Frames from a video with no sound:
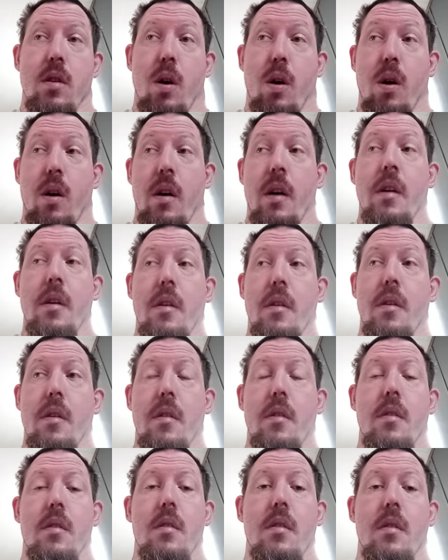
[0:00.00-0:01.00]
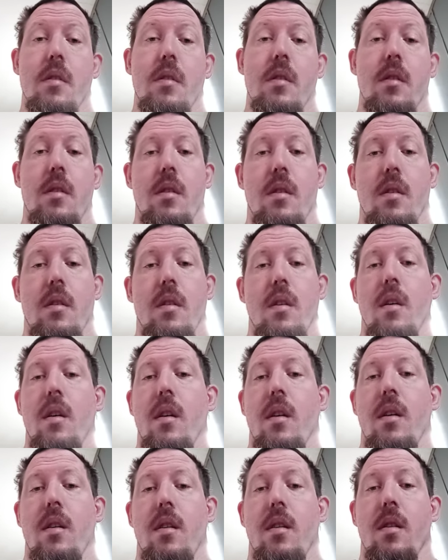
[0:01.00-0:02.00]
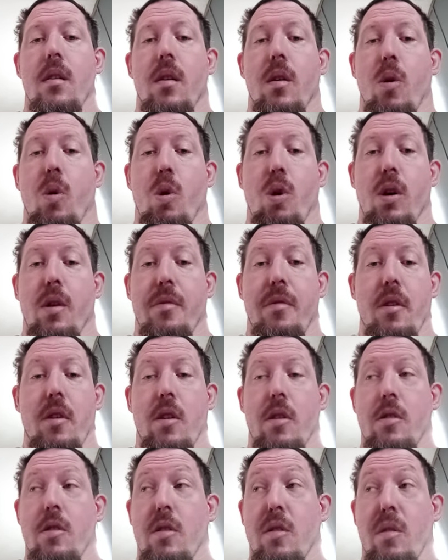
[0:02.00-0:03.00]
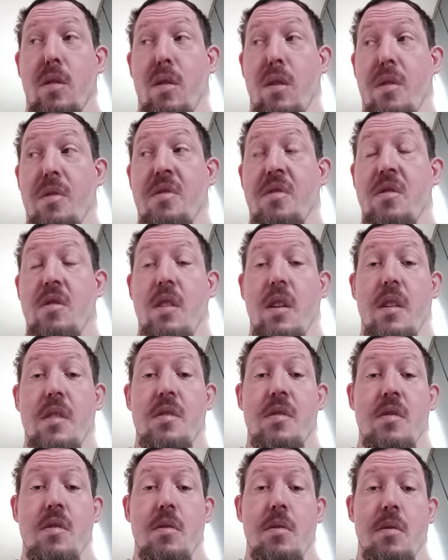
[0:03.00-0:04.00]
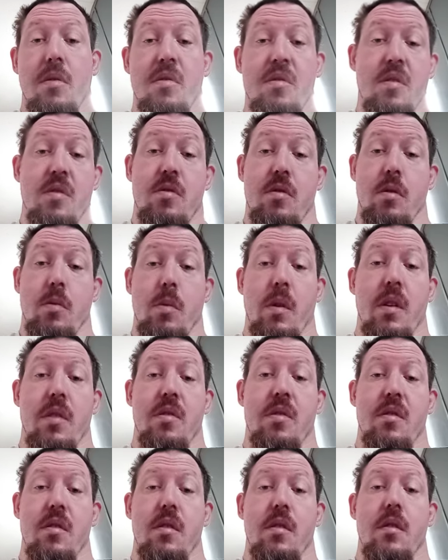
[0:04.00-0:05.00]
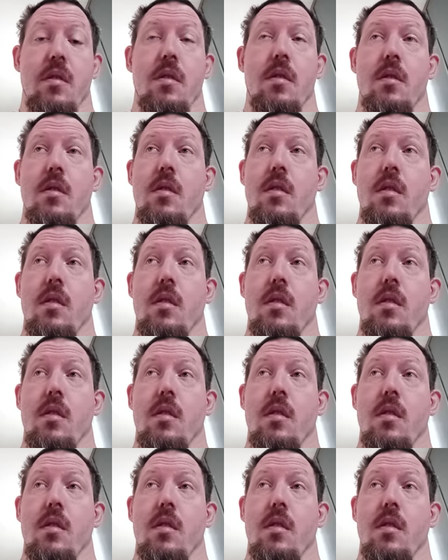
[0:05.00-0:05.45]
are in, or if they're under a lot of stress to a situation.